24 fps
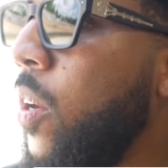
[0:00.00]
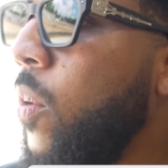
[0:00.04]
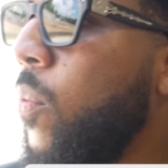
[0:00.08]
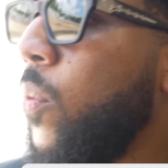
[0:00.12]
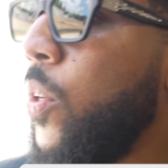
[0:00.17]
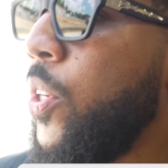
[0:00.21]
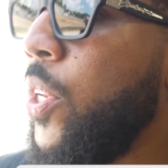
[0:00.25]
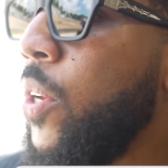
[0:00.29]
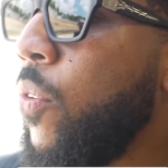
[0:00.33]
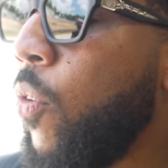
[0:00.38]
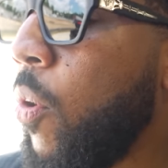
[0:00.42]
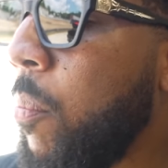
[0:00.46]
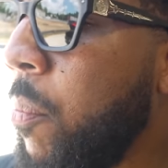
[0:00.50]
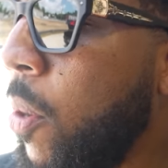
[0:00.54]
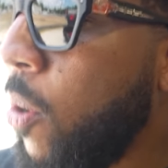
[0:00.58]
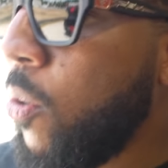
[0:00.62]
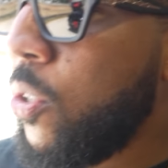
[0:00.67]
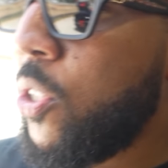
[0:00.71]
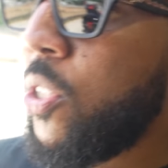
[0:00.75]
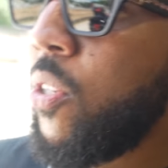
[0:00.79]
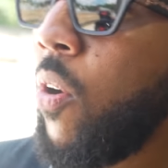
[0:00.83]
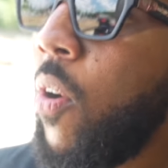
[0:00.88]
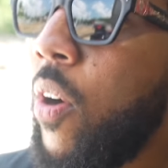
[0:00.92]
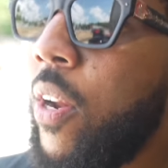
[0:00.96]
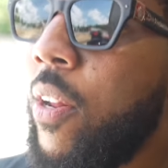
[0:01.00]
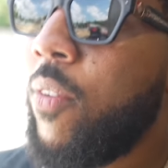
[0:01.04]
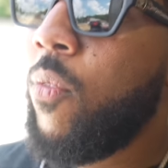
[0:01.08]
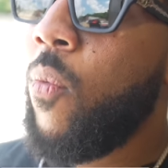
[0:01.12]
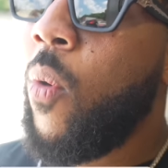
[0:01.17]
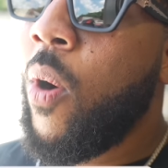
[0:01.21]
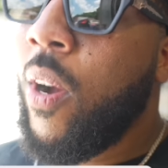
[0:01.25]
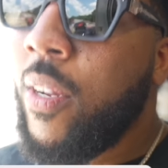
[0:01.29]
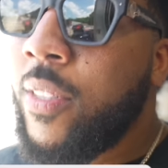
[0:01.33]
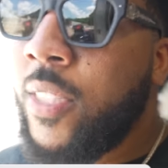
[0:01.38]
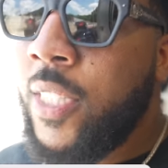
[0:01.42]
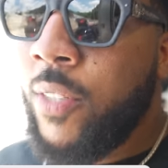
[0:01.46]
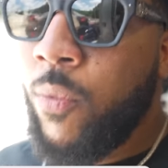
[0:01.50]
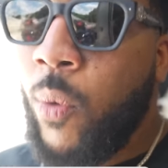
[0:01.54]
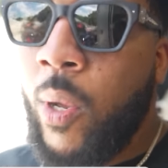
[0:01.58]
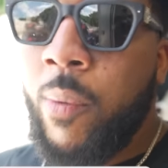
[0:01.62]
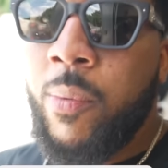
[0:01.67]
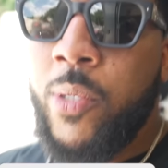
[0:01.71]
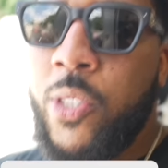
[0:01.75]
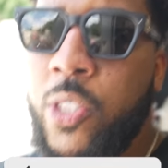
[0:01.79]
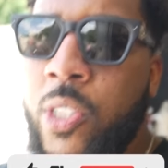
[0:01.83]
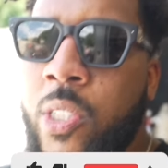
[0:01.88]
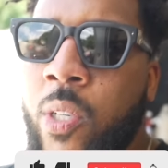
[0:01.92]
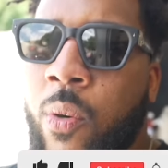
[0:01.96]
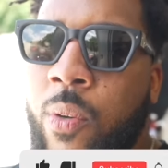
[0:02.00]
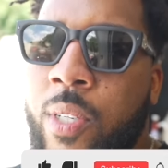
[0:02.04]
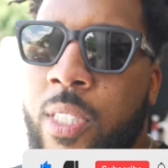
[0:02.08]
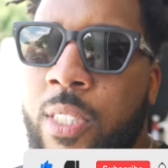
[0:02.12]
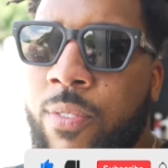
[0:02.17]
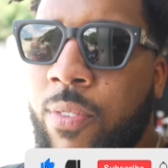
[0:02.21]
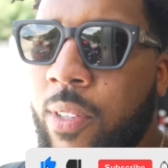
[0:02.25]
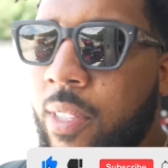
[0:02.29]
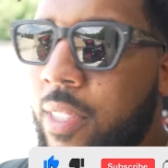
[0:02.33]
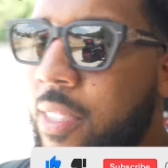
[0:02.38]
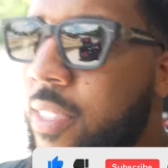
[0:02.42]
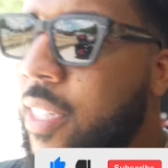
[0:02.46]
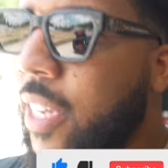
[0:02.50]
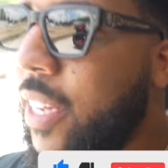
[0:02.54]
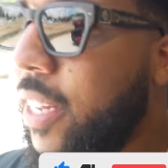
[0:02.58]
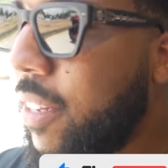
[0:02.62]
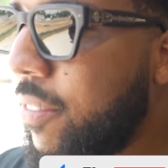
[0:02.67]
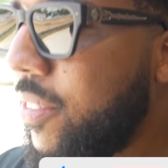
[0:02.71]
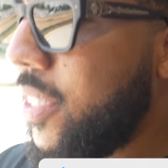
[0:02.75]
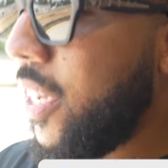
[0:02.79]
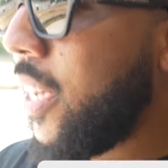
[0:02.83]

when you remote started once, and we were just doing this for the sake of